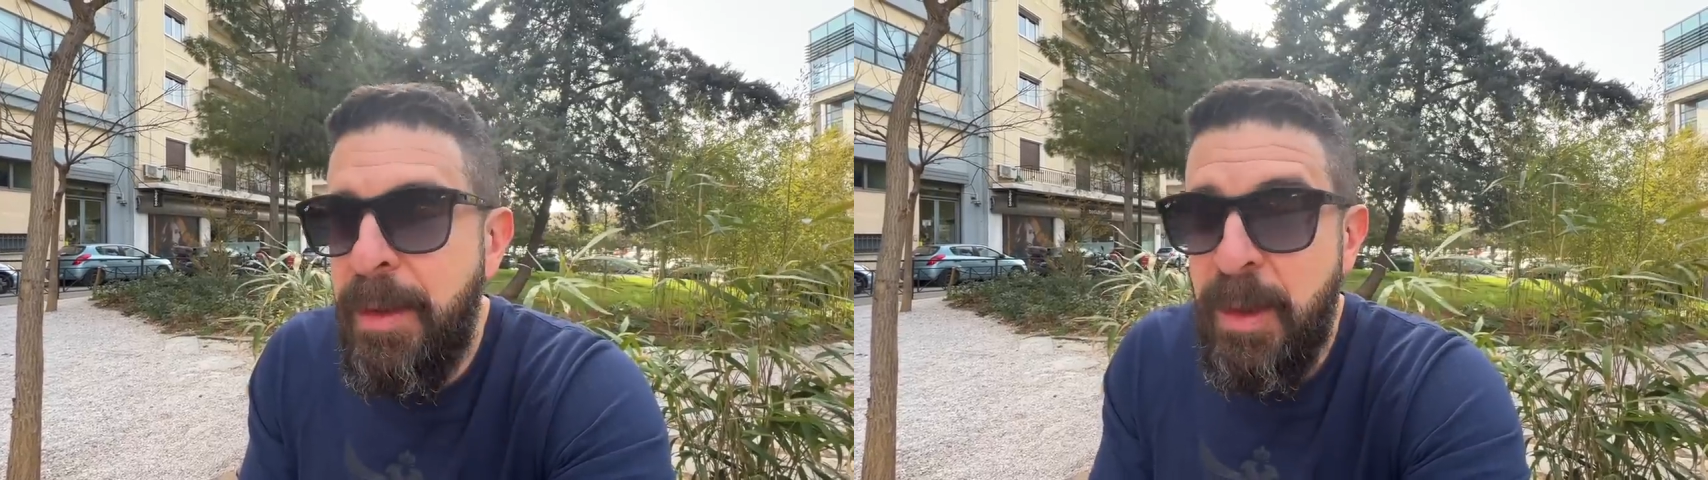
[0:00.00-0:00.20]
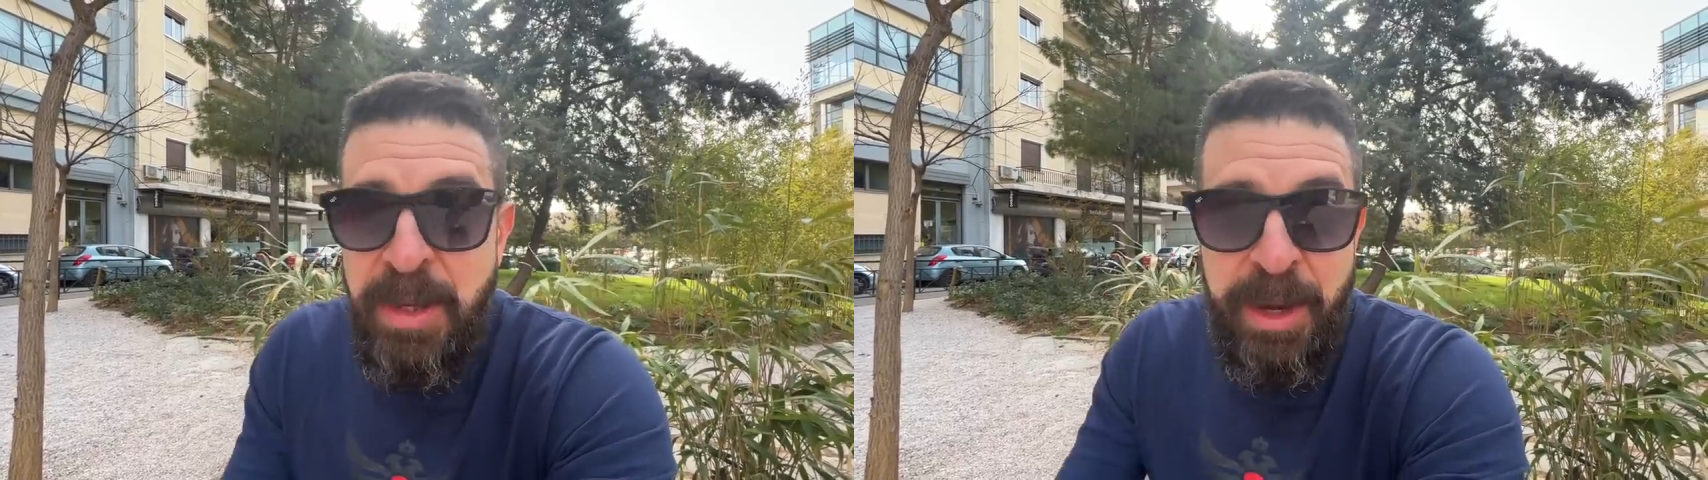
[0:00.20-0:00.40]

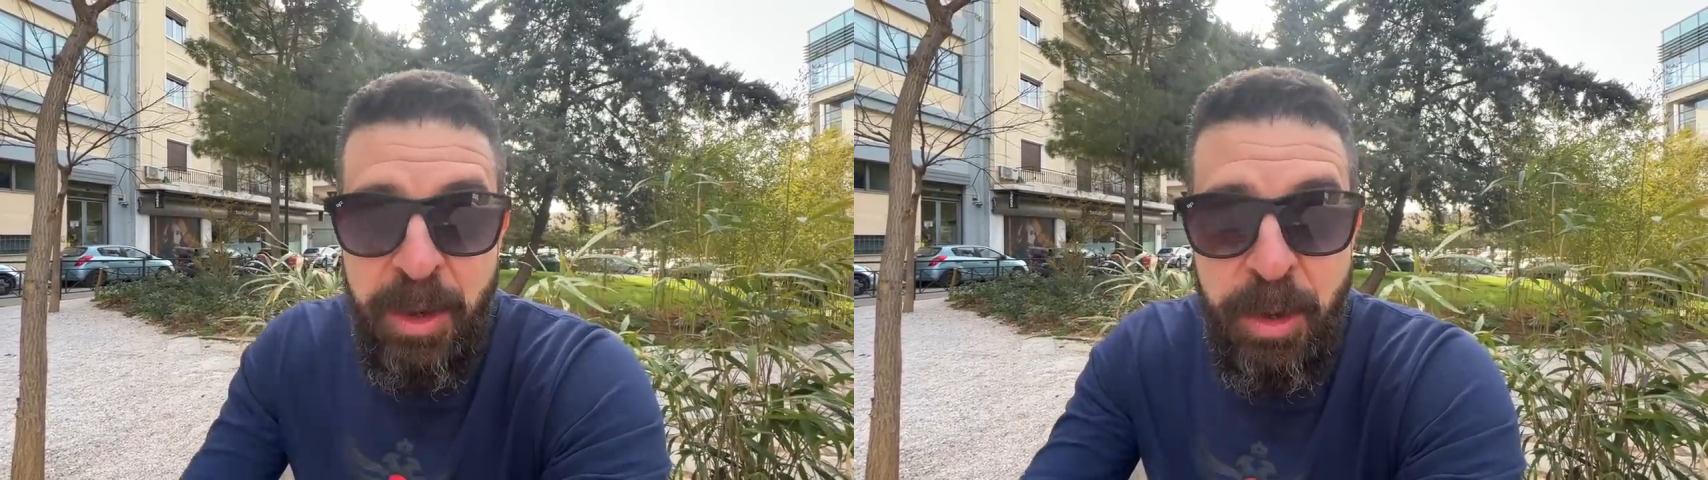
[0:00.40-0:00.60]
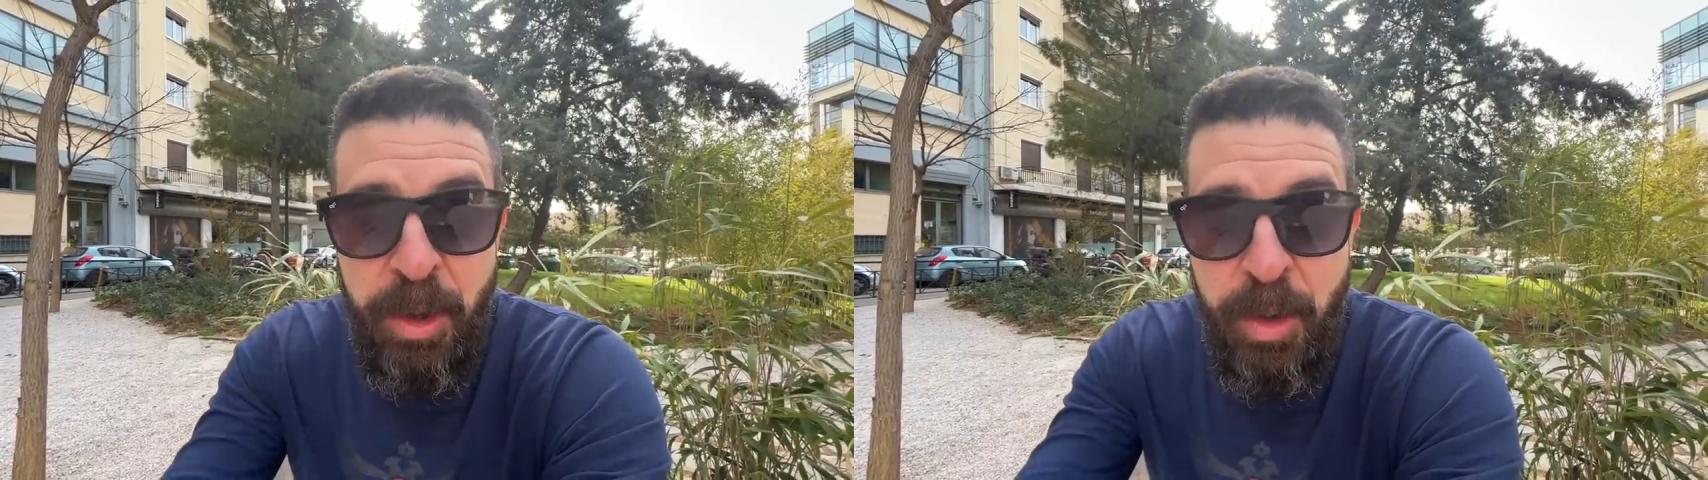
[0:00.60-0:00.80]
You also had a
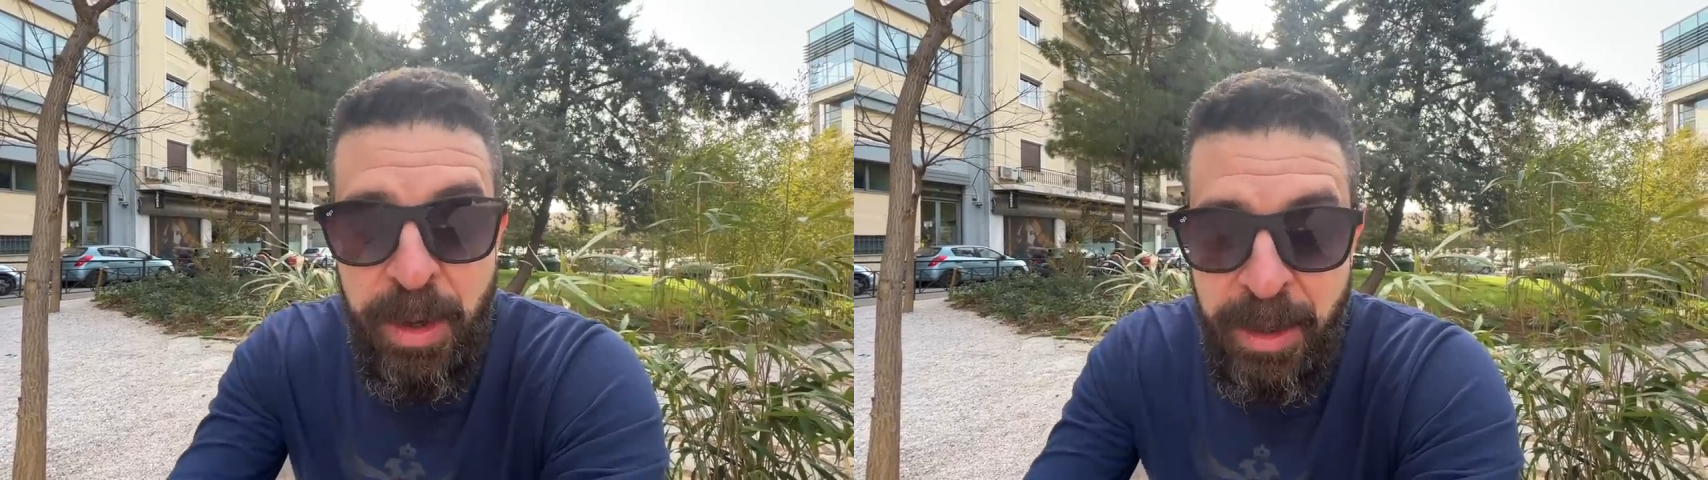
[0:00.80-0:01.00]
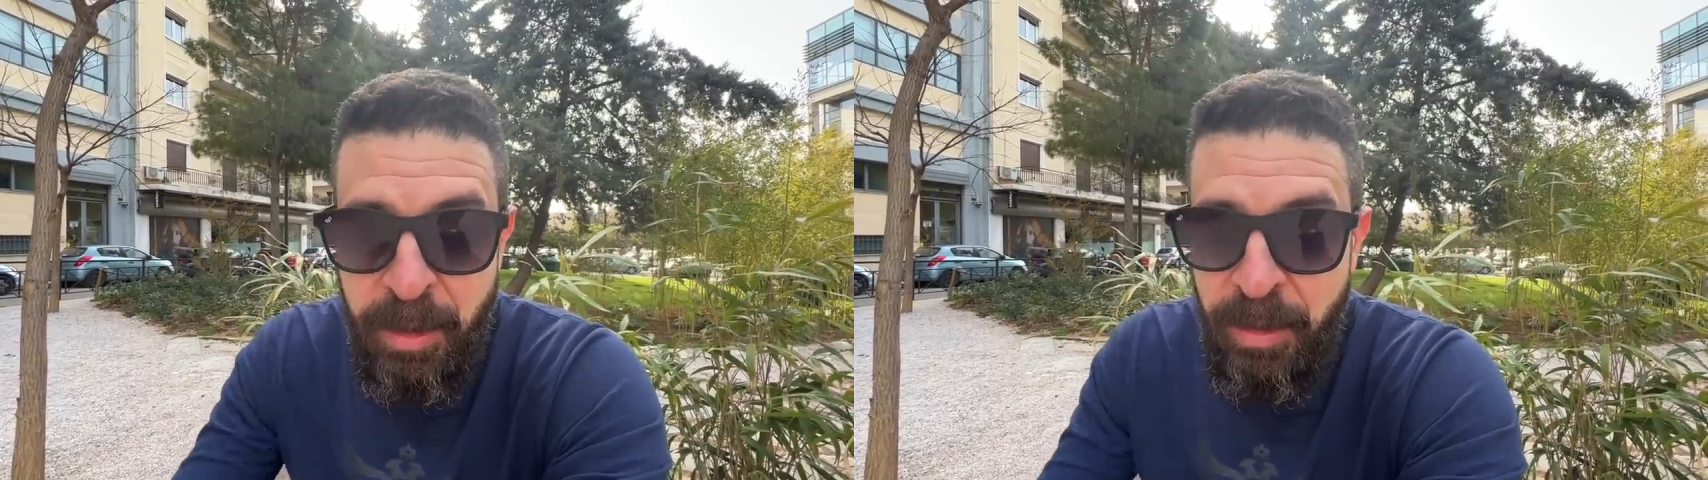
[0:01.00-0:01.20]
coup
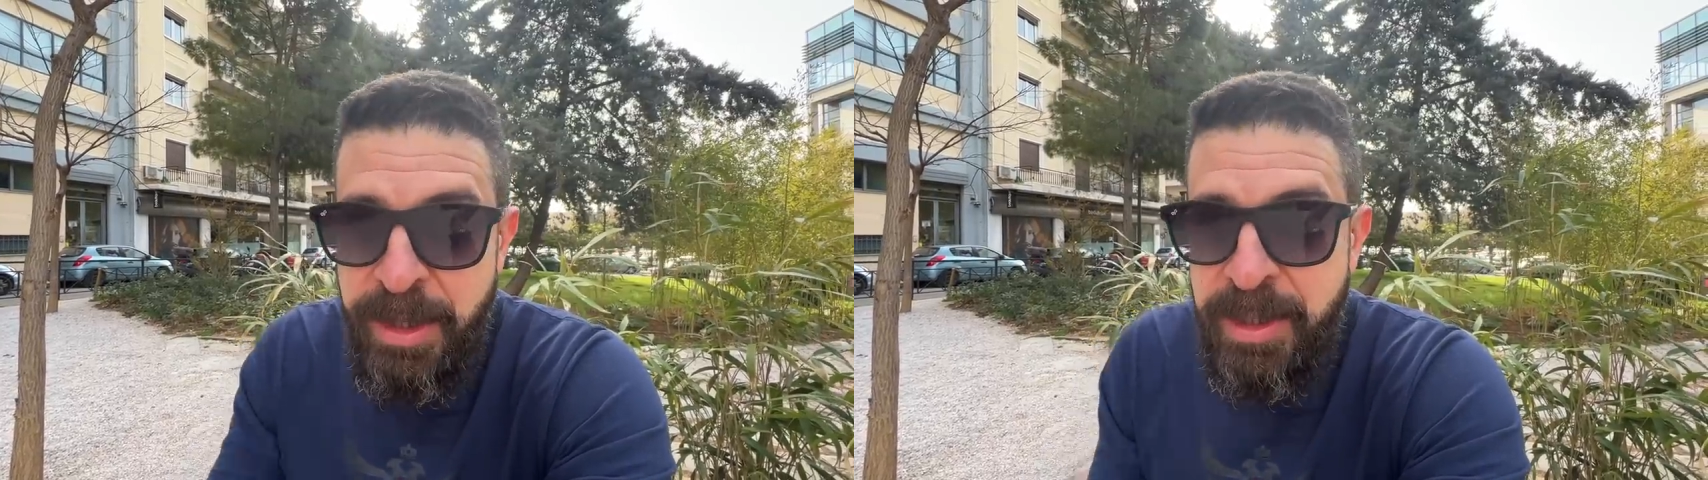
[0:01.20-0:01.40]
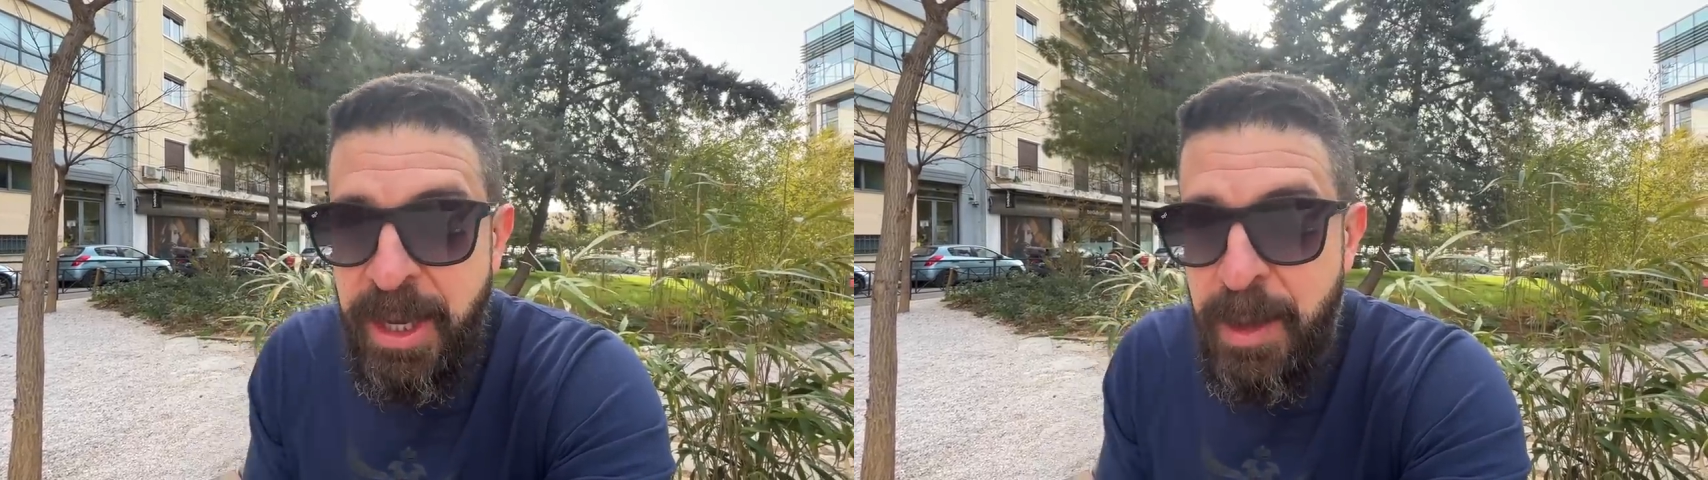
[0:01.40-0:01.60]
in
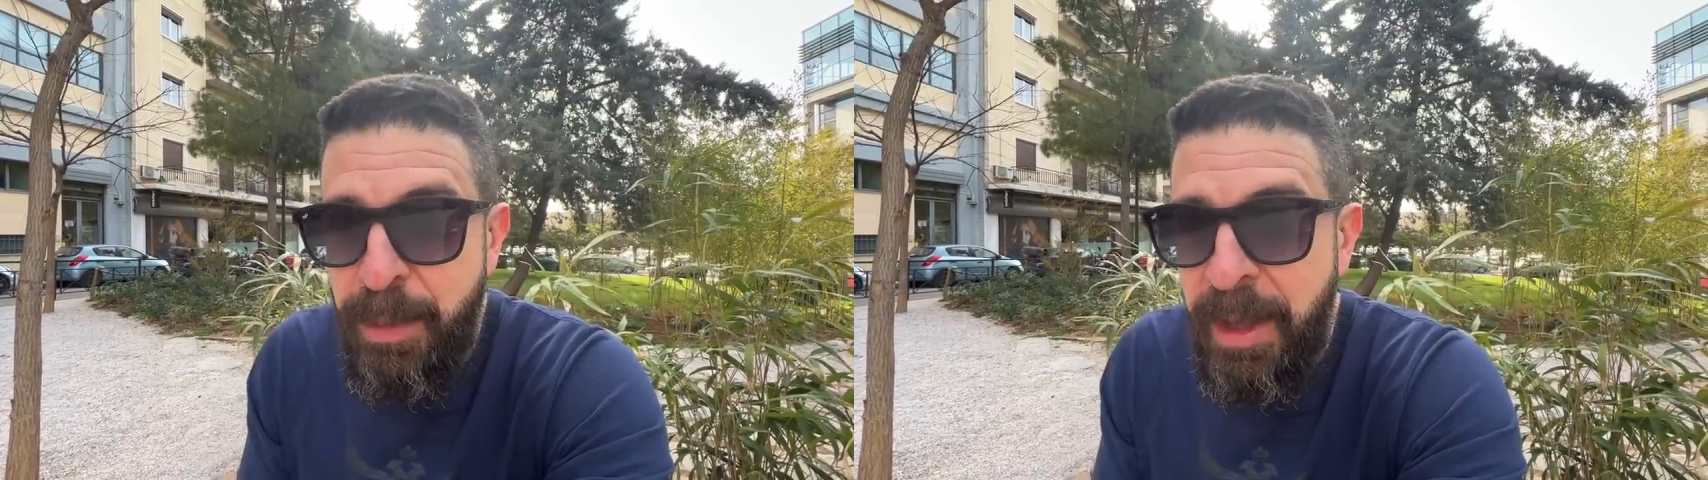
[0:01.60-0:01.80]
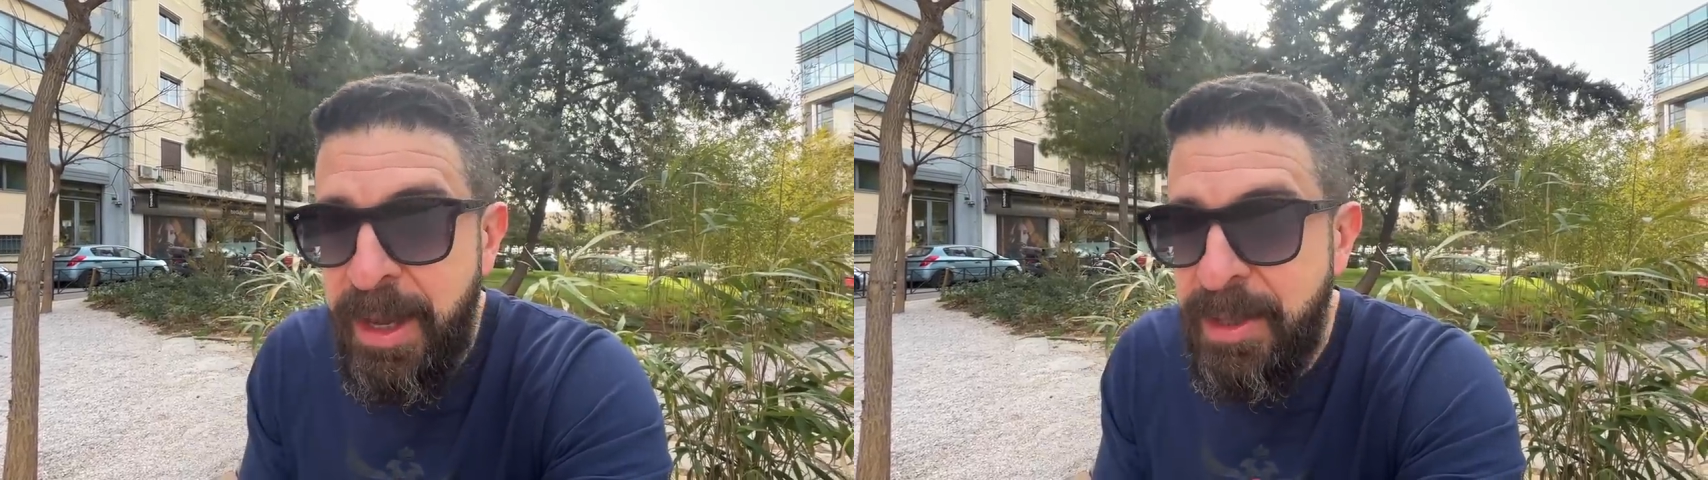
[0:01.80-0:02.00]
Greece take
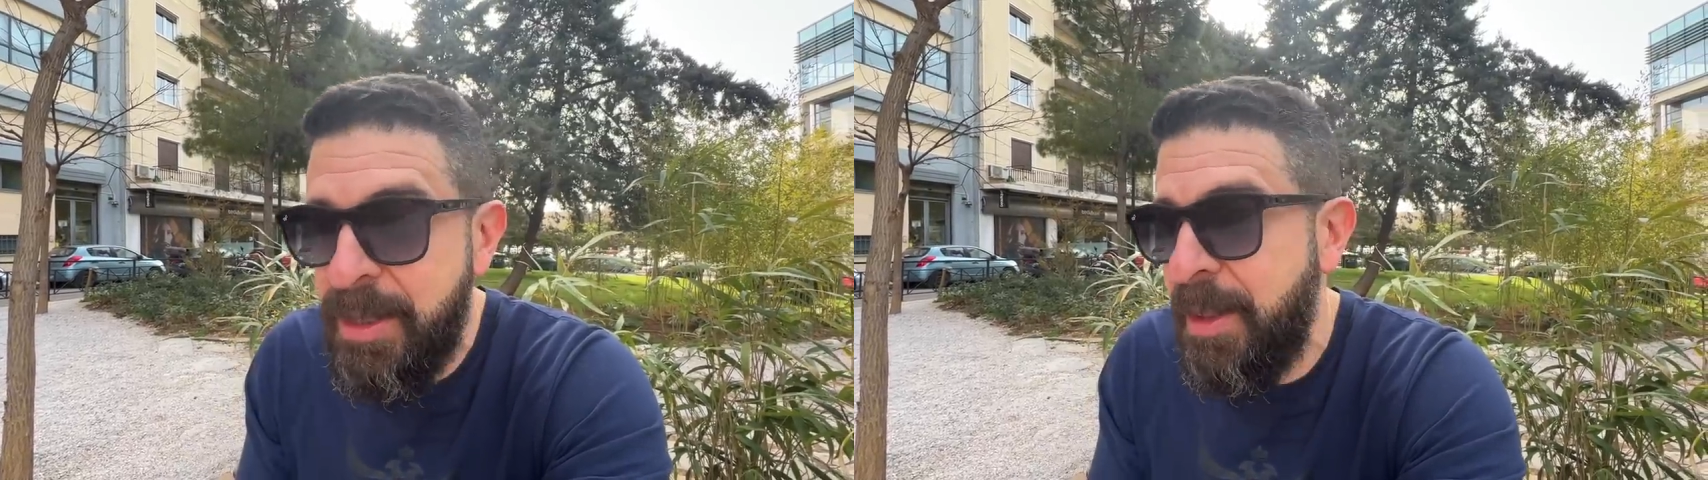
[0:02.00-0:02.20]
place,